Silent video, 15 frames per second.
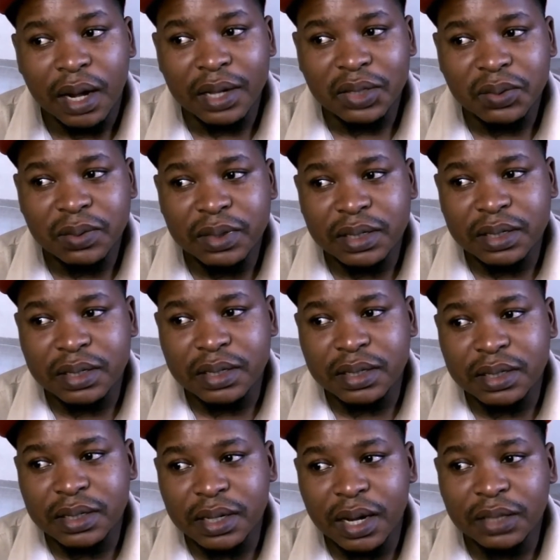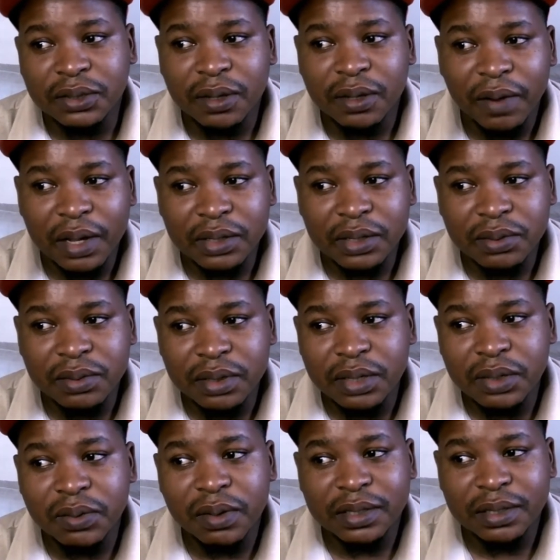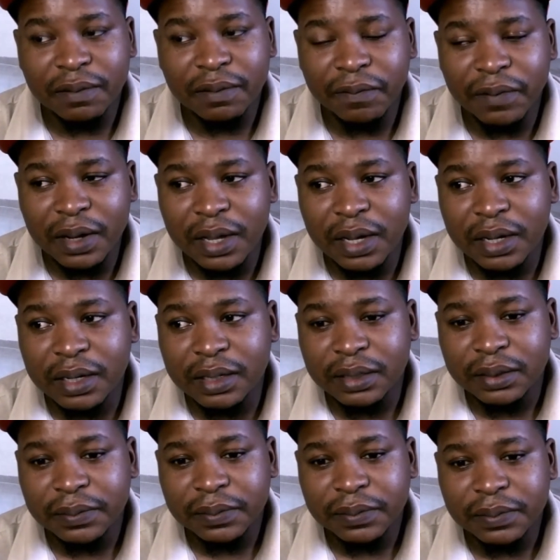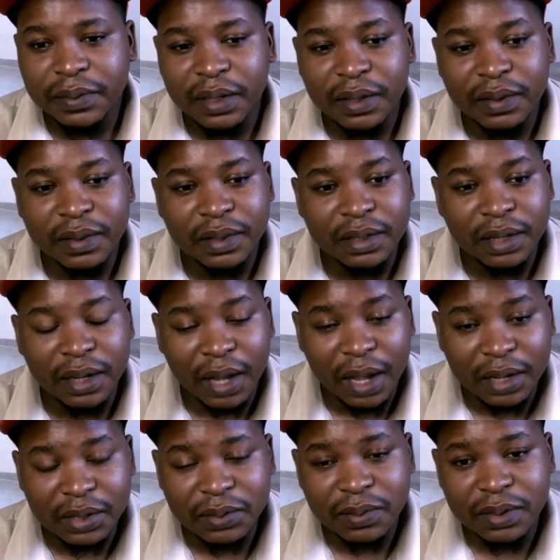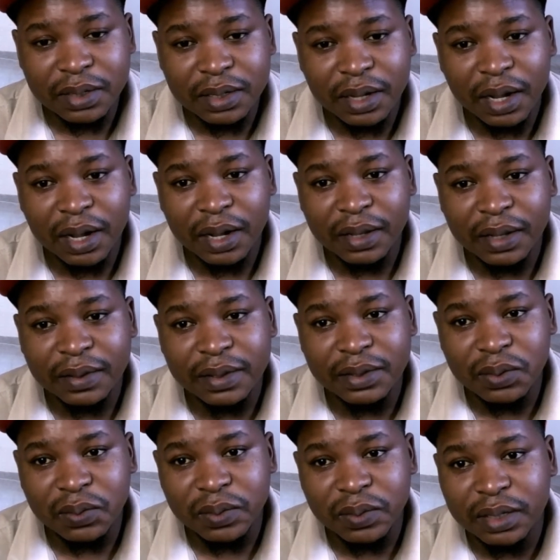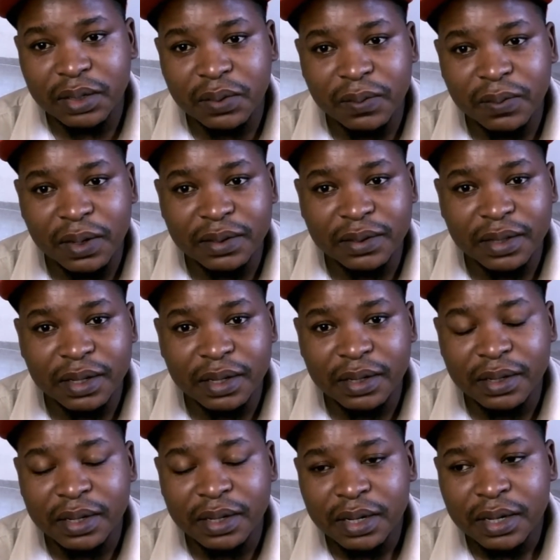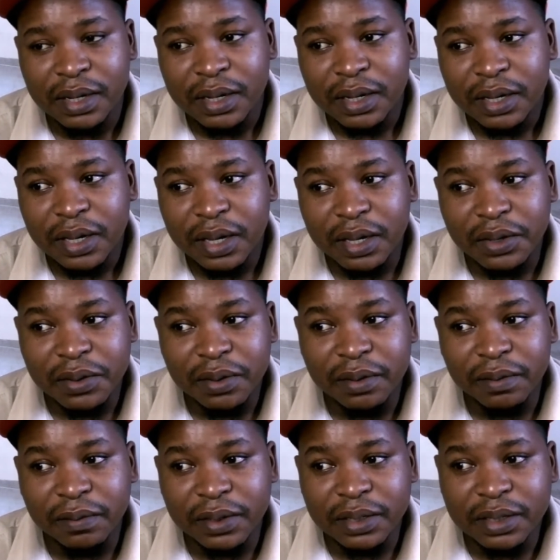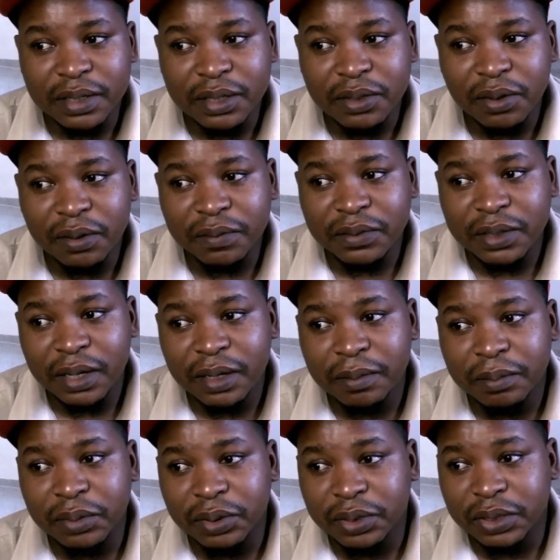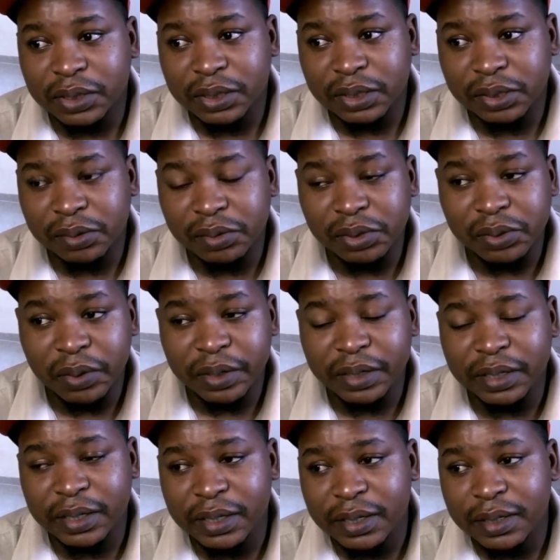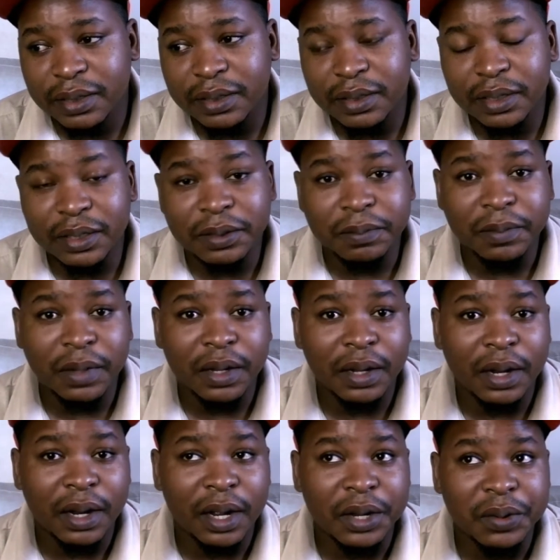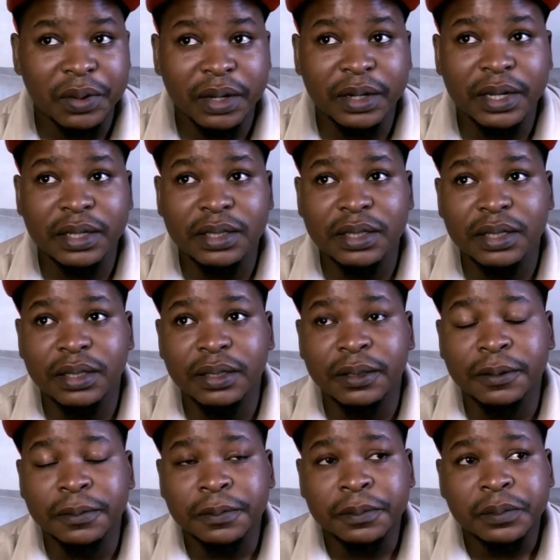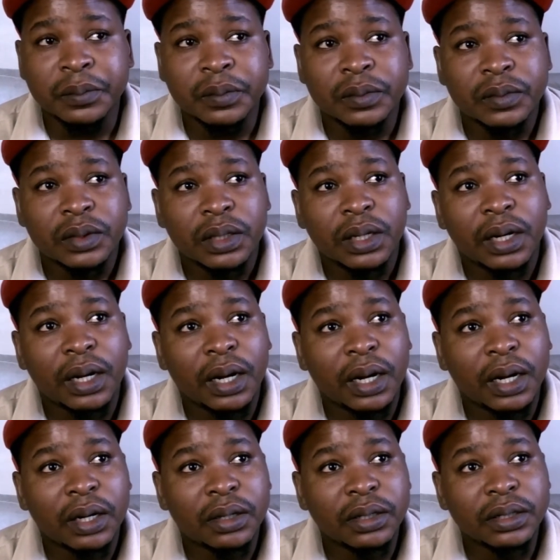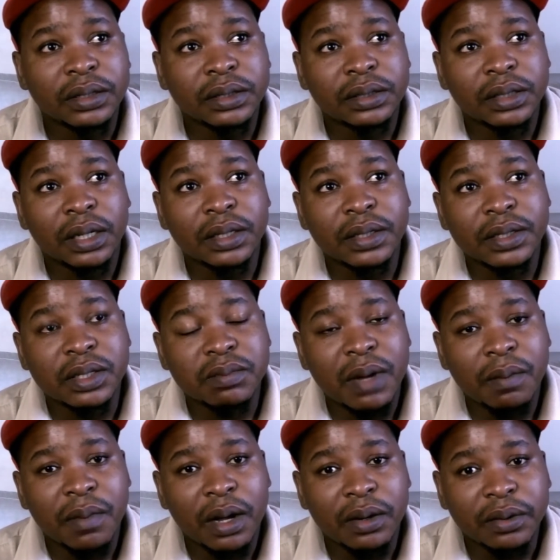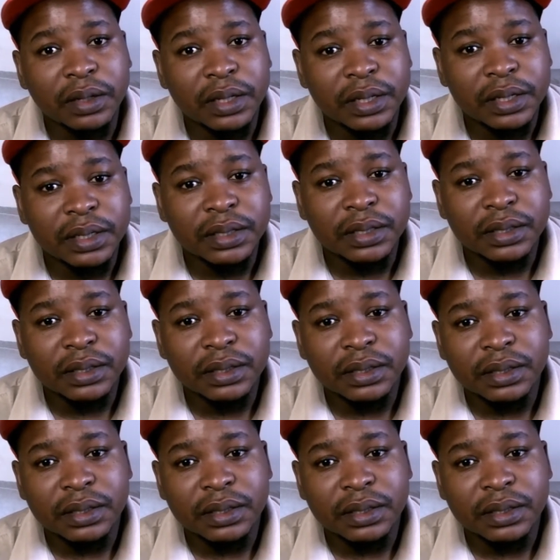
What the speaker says: Last week it was the flag. This week it was the University of Stellenbosch Detroit kid urinating on this Babalo kid.